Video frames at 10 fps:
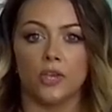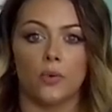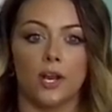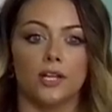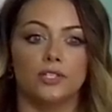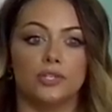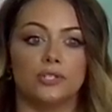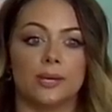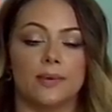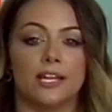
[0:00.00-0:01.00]
You want to
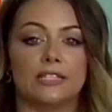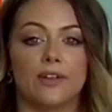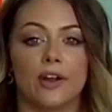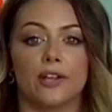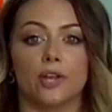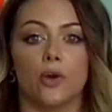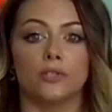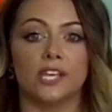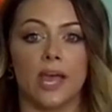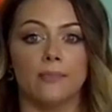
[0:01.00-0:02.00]
do something that's very
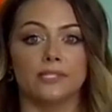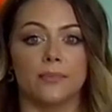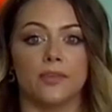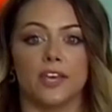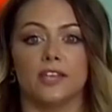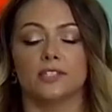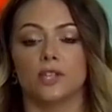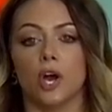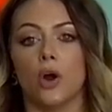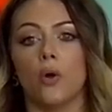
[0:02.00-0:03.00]
low temp, something as
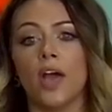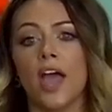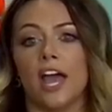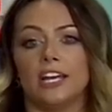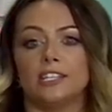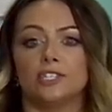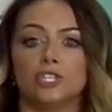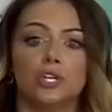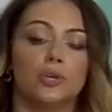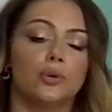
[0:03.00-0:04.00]
low as
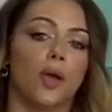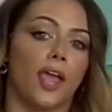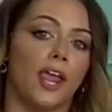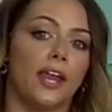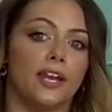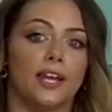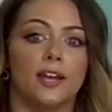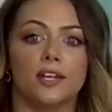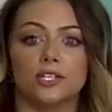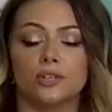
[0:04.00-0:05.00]

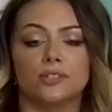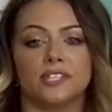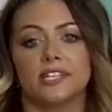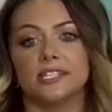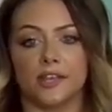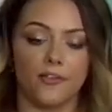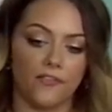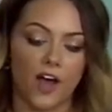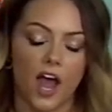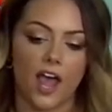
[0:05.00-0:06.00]
280 to
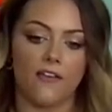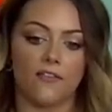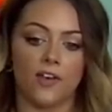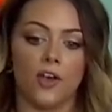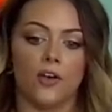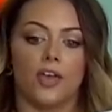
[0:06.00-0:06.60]
265.